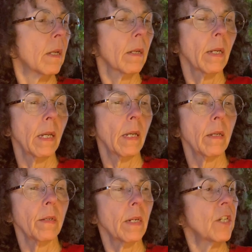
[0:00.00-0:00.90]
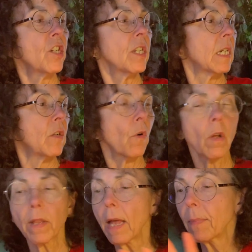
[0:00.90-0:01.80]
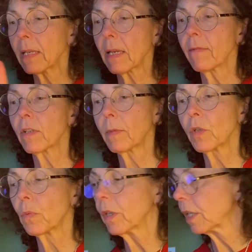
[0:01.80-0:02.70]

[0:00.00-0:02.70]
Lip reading: Okay, good. I should just ignore all that because I have so much work